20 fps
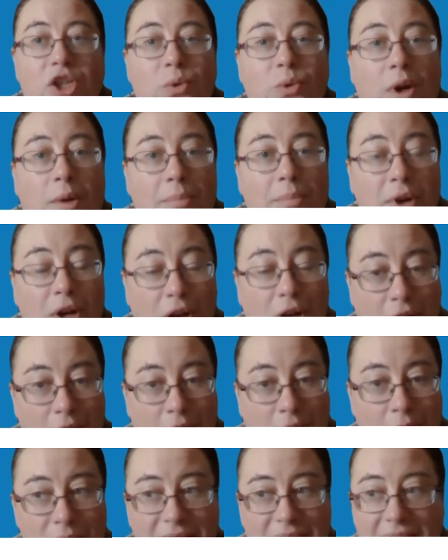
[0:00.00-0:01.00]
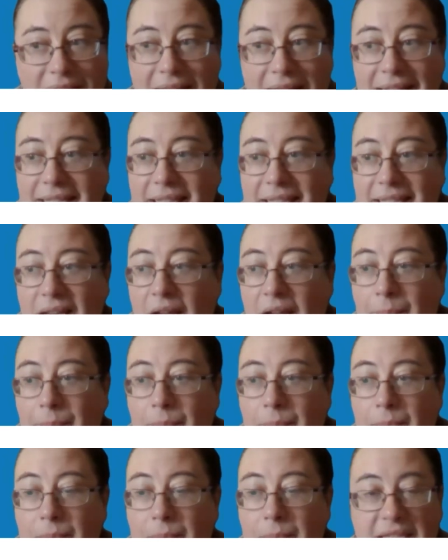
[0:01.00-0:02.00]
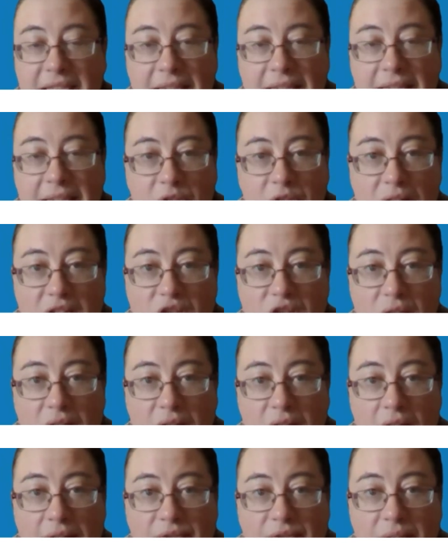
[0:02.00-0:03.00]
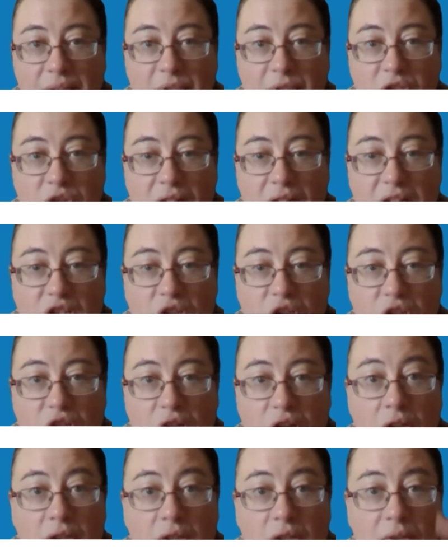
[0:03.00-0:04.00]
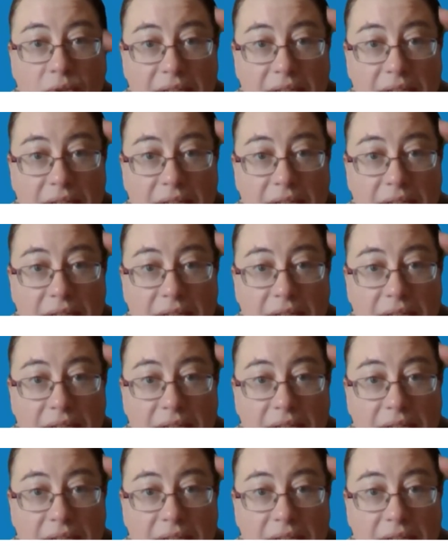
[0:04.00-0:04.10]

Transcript: To upload, as the live demonstration showed,